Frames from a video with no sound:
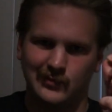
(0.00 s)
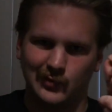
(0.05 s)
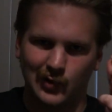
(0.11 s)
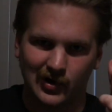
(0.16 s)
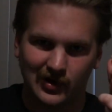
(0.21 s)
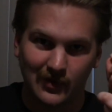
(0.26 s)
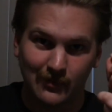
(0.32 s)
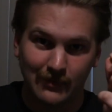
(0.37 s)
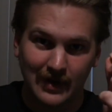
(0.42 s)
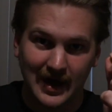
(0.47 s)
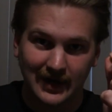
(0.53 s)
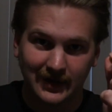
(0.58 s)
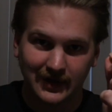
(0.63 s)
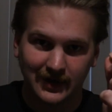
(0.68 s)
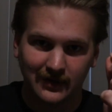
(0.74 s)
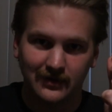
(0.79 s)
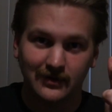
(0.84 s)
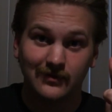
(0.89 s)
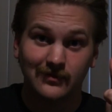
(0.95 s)
Welcome
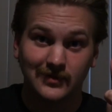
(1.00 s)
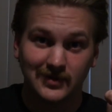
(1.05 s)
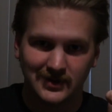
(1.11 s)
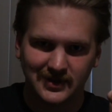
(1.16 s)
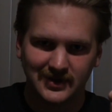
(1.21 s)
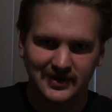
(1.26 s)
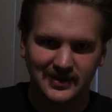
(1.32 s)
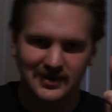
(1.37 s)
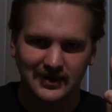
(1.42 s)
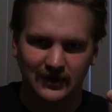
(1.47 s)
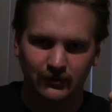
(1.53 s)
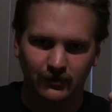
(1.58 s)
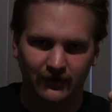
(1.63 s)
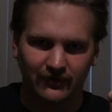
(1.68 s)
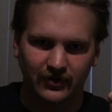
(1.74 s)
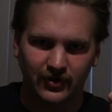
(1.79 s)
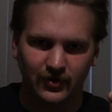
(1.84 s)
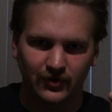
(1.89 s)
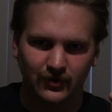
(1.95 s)
back just a
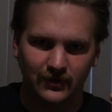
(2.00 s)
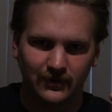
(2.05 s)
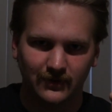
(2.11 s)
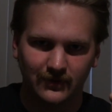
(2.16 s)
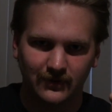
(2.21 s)
review.